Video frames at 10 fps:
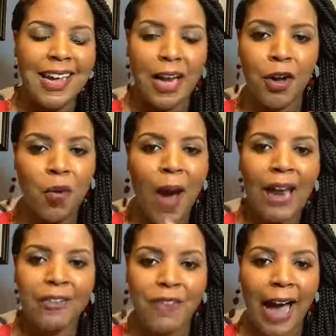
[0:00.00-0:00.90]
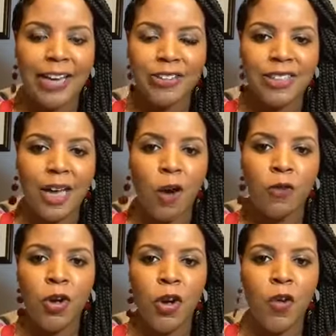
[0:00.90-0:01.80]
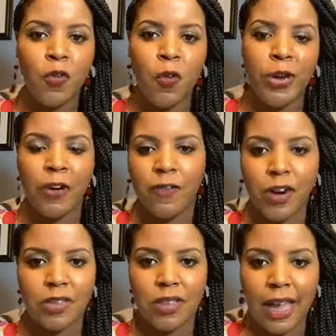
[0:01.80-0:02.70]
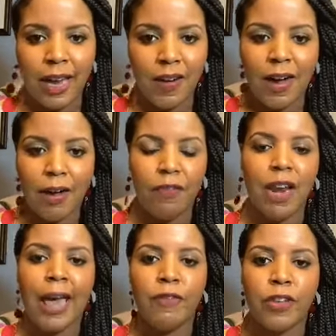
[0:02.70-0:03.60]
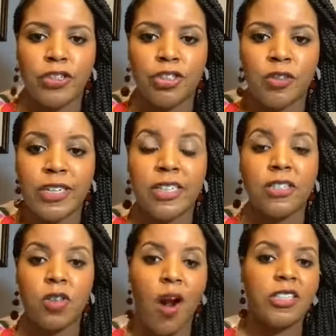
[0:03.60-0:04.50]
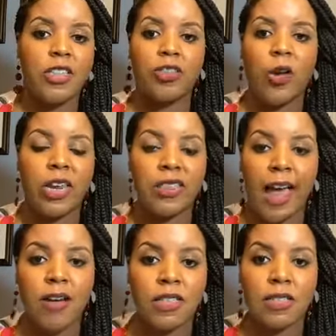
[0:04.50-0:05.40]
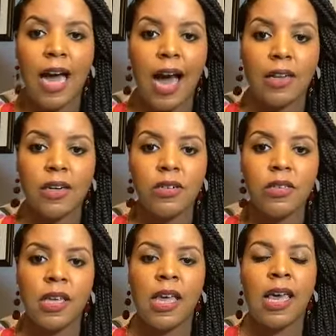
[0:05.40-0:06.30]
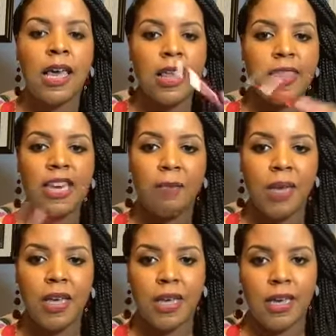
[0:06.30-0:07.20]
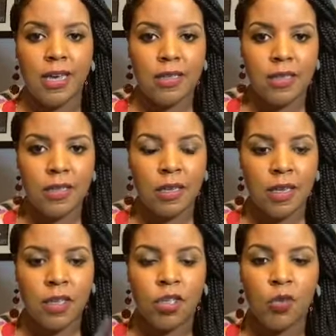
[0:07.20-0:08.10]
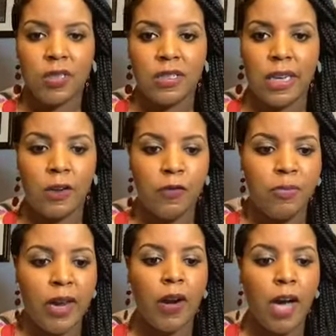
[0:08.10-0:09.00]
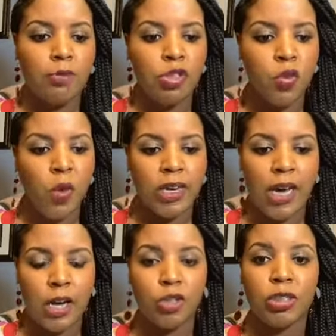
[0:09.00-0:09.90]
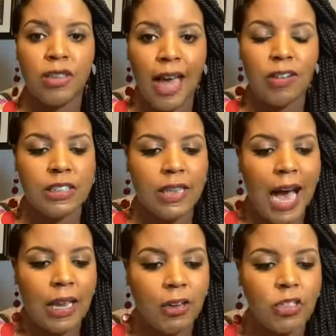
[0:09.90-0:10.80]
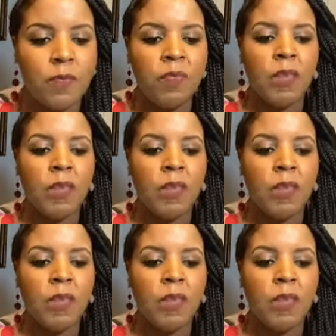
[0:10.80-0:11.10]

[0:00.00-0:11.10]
and qualified yourself for your first layer of life insurance. It starts at $30,000 and then it begins to ascend from there up to $100,000.